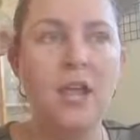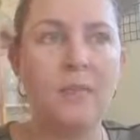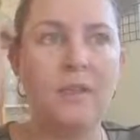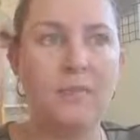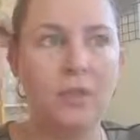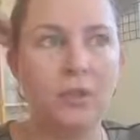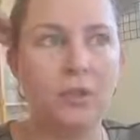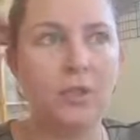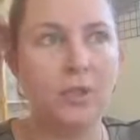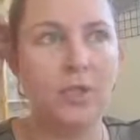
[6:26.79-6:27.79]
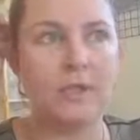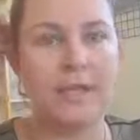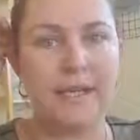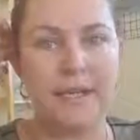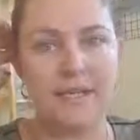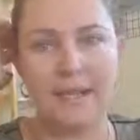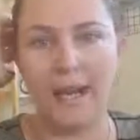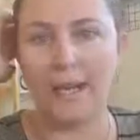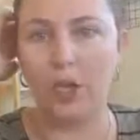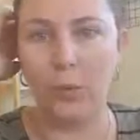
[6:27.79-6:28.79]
But if you're using, say,